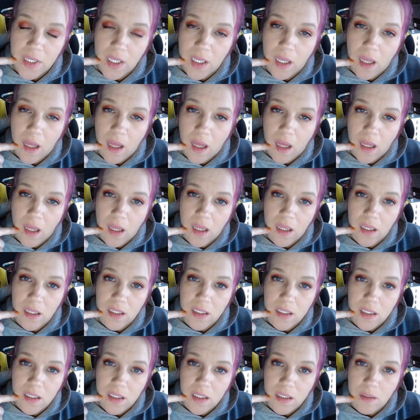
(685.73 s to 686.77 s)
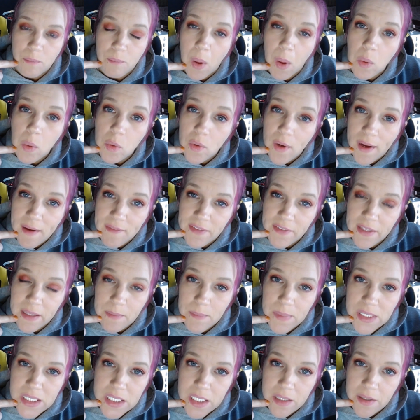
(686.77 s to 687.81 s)
bone grafting
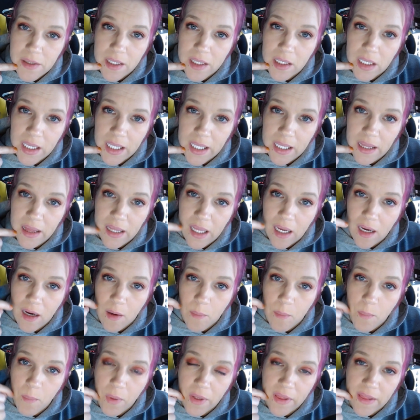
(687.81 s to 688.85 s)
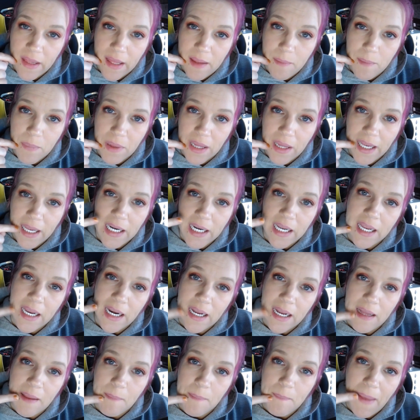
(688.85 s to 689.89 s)
material in there, put the implant
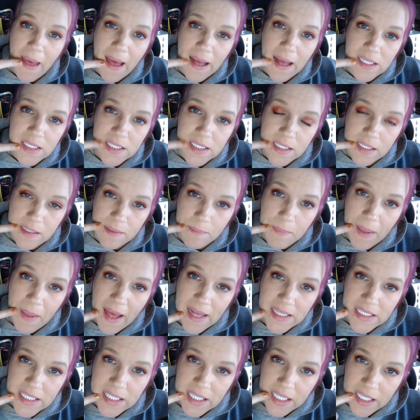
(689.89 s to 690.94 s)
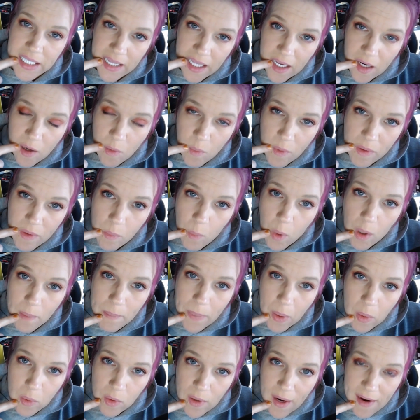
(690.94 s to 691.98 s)
in, and then packed it in there with more
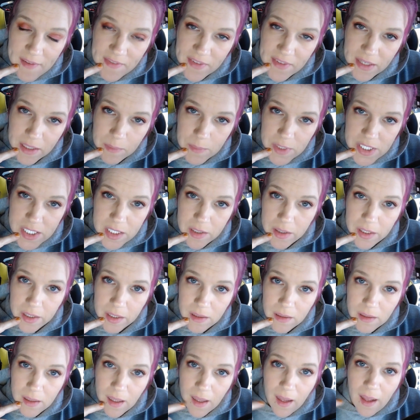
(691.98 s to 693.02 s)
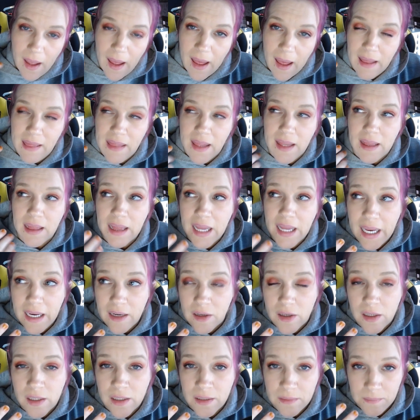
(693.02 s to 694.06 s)
bone grafting material. And then
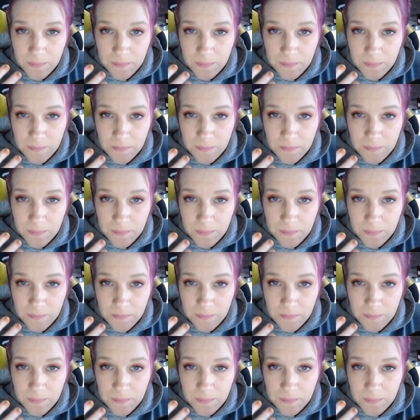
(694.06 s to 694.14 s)
later,